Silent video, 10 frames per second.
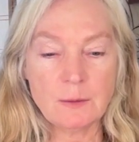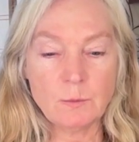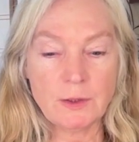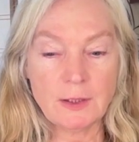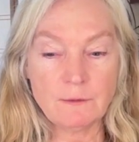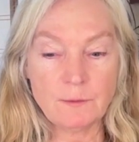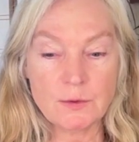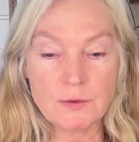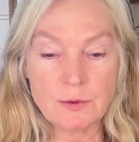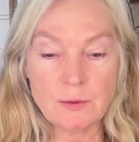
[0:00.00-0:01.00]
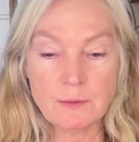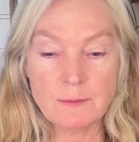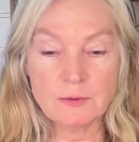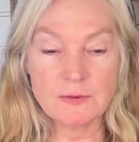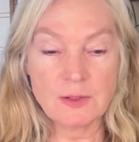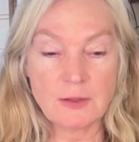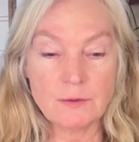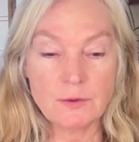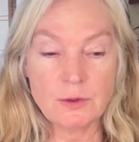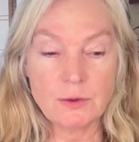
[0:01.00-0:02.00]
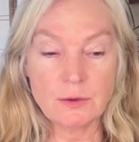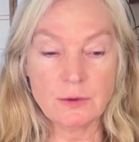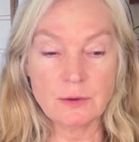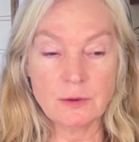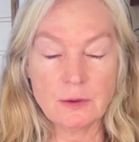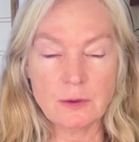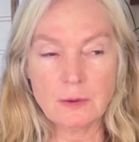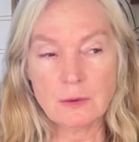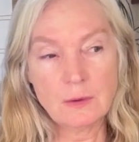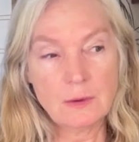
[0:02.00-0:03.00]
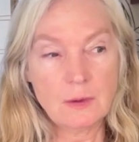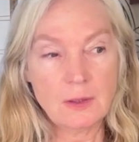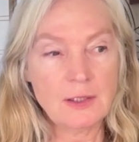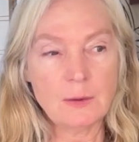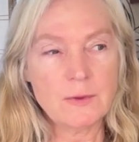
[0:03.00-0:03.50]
And when I first discovered her, and